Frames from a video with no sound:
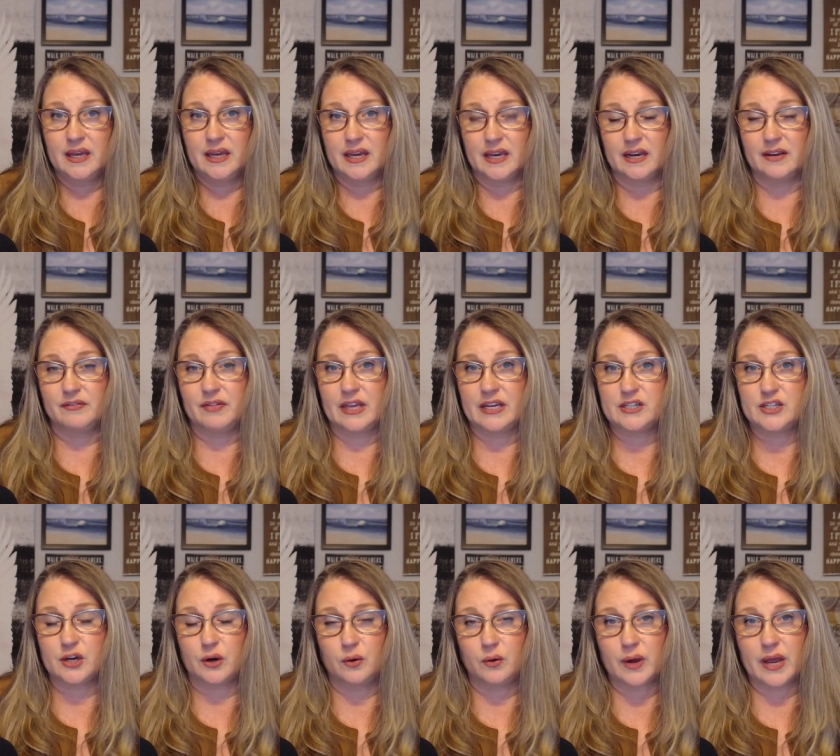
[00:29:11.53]
And if they
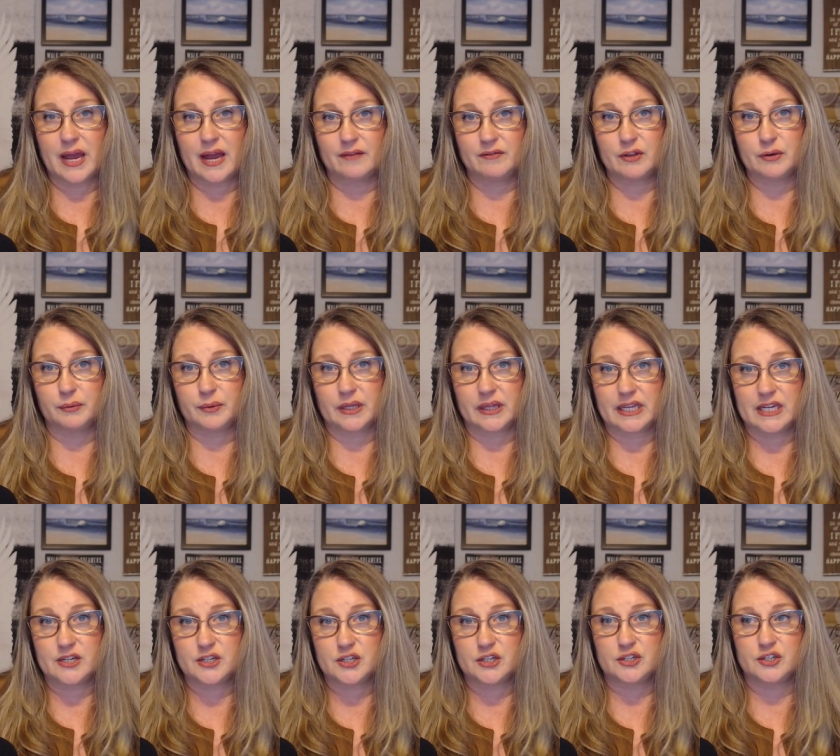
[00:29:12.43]
don't have the
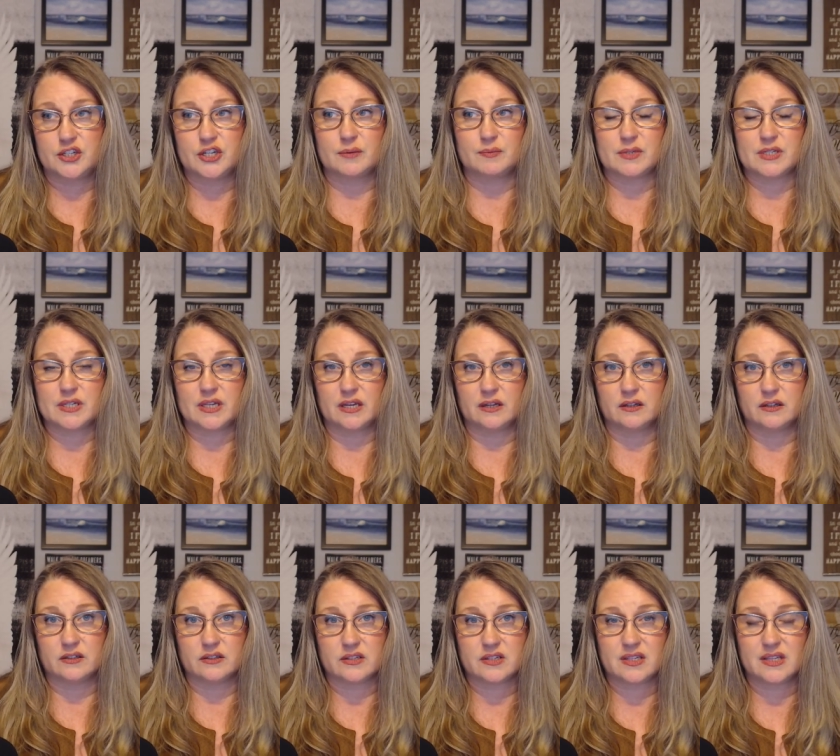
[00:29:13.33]
relationship
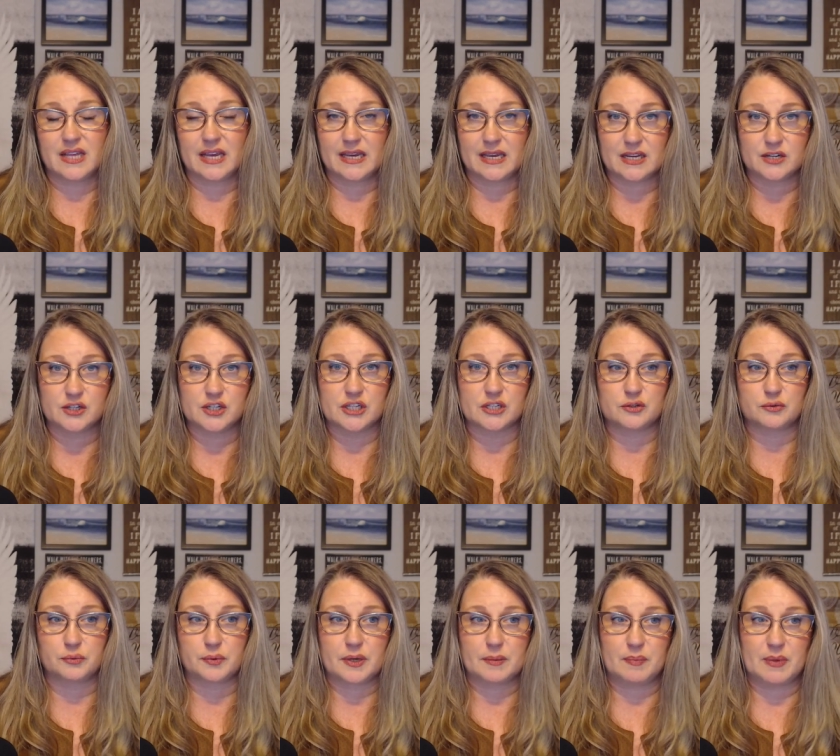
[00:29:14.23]
skills, they can just
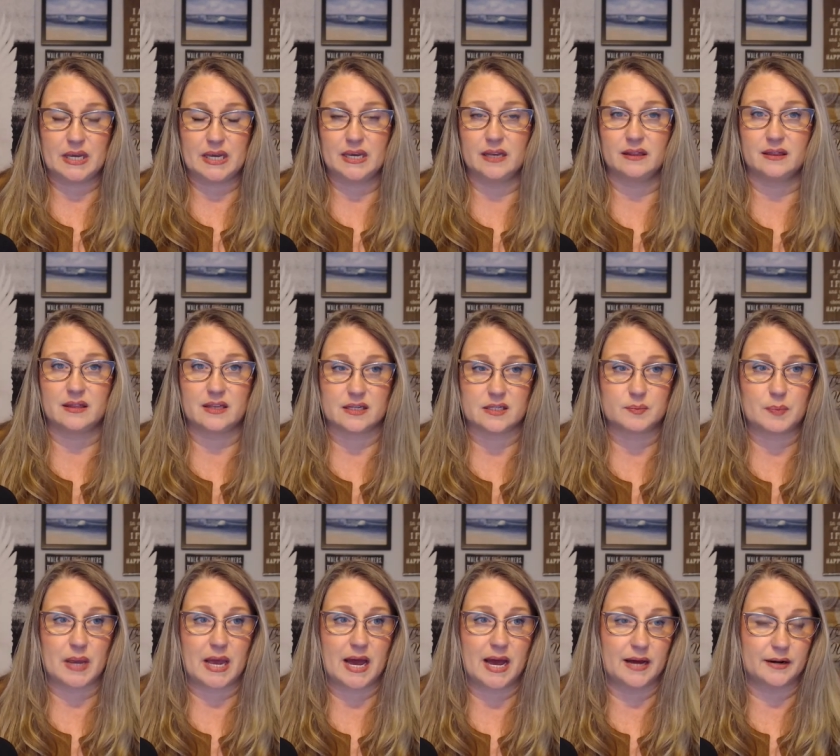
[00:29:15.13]
repeat this
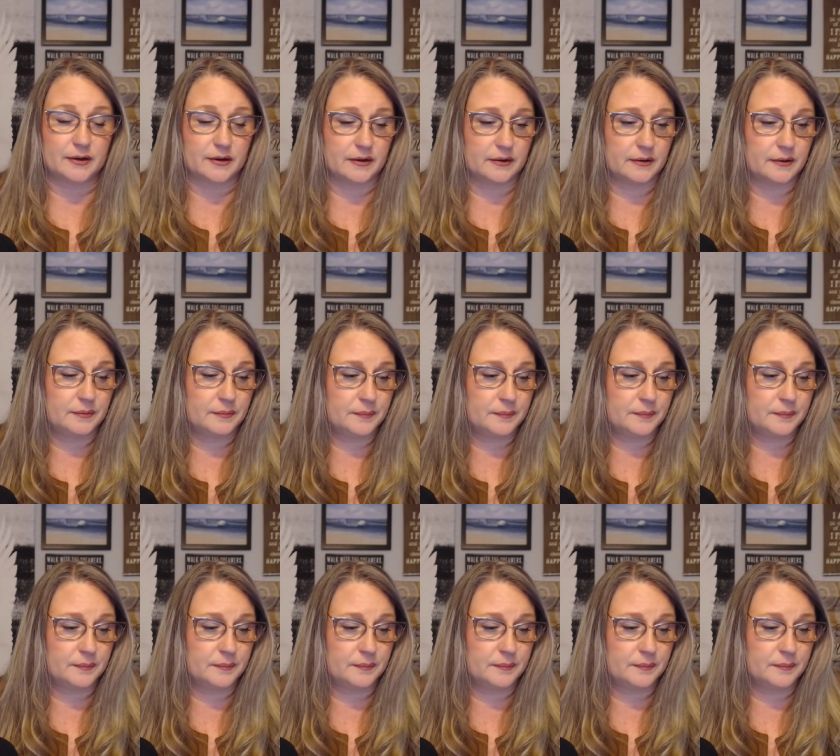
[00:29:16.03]
pattern.